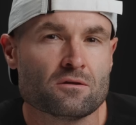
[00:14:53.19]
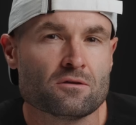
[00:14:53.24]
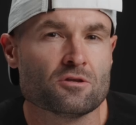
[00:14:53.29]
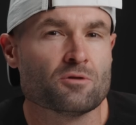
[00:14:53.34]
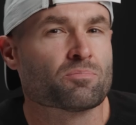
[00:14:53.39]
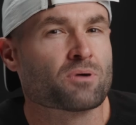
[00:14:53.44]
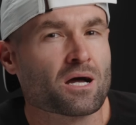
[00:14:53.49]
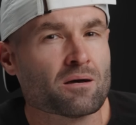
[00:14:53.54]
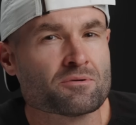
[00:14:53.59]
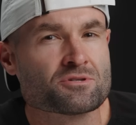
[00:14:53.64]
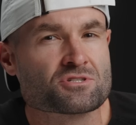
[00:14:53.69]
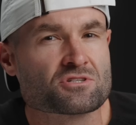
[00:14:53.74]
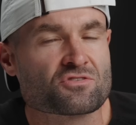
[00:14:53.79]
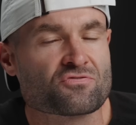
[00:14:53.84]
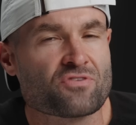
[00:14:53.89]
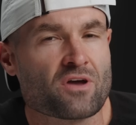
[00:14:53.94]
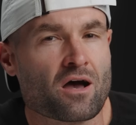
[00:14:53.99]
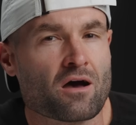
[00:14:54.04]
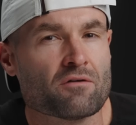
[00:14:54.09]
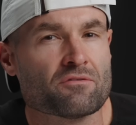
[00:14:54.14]
you probably
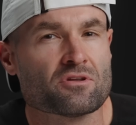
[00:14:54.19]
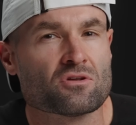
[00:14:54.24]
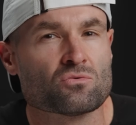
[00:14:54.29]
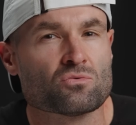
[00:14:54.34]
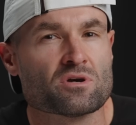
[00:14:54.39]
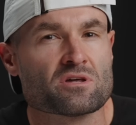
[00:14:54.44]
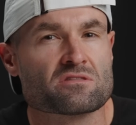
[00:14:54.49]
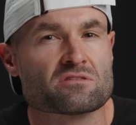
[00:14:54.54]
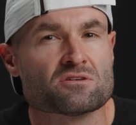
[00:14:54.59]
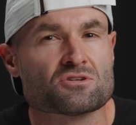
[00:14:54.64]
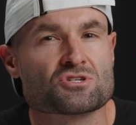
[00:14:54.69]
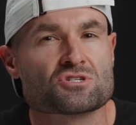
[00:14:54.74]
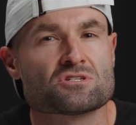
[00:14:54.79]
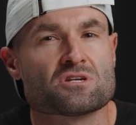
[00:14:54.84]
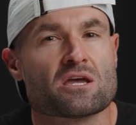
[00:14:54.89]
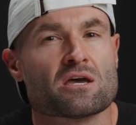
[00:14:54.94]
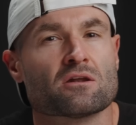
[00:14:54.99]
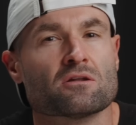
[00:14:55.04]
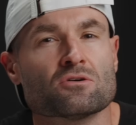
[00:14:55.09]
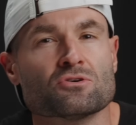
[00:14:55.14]
just found it with this
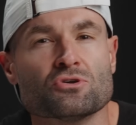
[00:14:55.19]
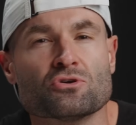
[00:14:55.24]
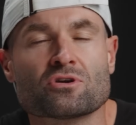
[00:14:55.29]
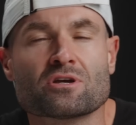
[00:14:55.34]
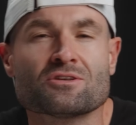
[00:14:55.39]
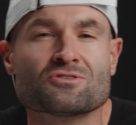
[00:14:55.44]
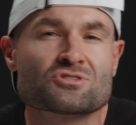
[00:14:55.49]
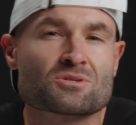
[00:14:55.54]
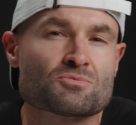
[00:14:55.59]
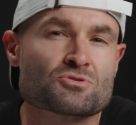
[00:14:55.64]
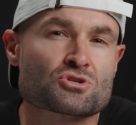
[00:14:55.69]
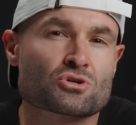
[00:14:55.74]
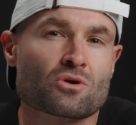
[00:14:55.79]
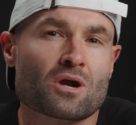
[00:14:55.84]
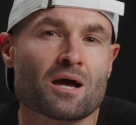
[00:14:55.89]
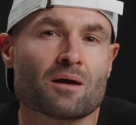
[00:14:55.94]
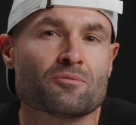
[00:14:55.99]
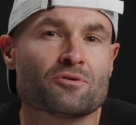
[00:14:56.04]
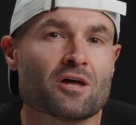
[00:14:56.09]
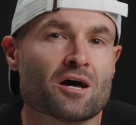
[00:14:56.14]
channel. You can
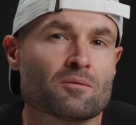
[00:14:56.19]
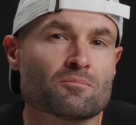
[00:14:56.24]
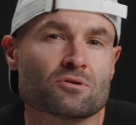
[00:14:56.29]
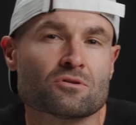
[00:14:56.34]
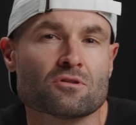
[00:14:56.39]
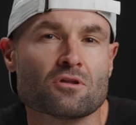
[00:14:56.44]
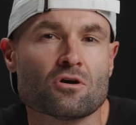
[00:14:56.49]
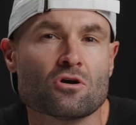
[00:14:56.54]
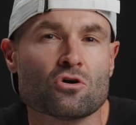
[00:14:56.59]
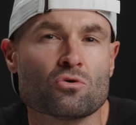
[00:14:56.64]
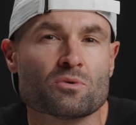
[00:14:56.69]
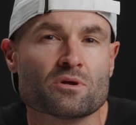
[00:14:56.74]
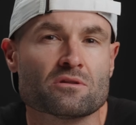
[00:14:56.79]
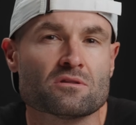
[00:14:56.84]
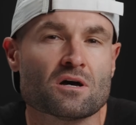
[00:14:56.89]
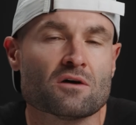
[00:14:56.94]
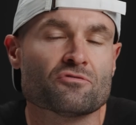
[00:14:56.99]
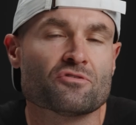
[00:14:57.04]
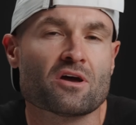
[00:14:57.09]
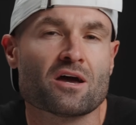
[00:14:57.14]
subscribe down below. We'd
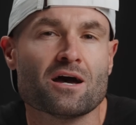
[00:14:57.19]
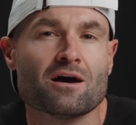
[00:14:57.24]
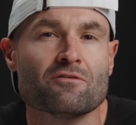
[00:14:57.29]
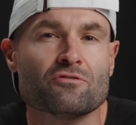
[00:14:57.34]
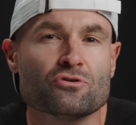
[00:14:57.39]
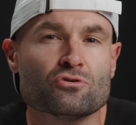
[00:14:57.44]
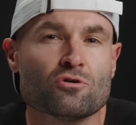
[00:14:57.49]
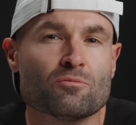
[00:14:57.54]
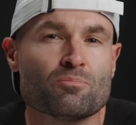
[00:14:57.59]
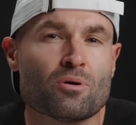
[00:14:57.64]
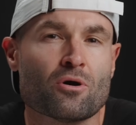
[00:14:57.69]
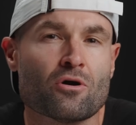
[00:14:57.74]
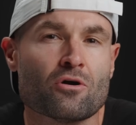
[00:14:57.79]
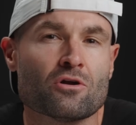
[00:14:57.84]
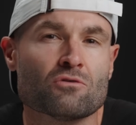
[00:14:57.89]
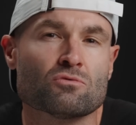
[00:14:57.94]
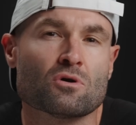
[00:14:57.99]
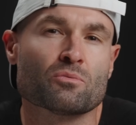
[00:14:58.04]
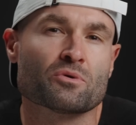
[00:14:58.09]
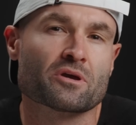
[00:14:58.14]
love to have you a part
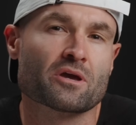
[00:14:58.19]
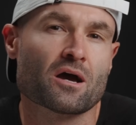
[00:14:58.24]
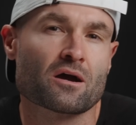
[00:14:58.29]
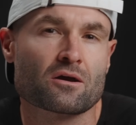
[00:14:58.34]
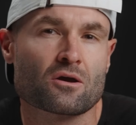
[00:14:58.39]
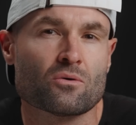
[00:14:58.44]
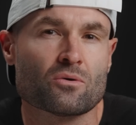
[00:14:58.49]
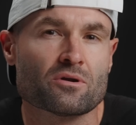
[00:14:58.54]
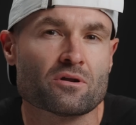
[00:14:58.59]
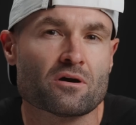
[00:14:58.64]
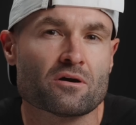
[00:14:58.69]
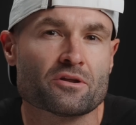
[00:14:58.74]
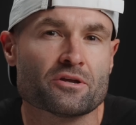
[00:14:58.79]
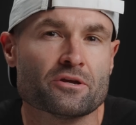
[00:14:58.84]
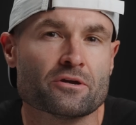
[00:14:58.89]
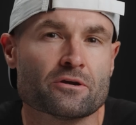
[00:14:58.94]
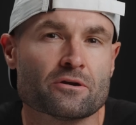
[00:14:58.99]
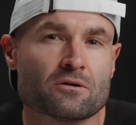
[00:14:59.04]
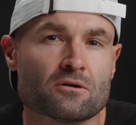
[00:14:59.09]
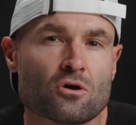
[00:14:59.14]
of what we got going on
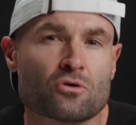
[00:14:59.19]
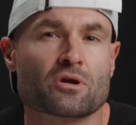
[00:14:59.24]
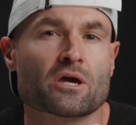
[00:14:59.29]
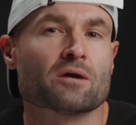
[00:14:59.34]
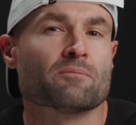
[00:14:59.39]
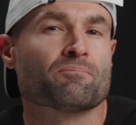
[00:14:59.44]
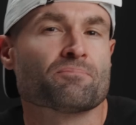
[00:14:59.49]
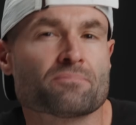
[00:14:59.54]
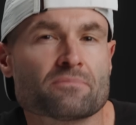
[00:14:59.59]
here. Okay,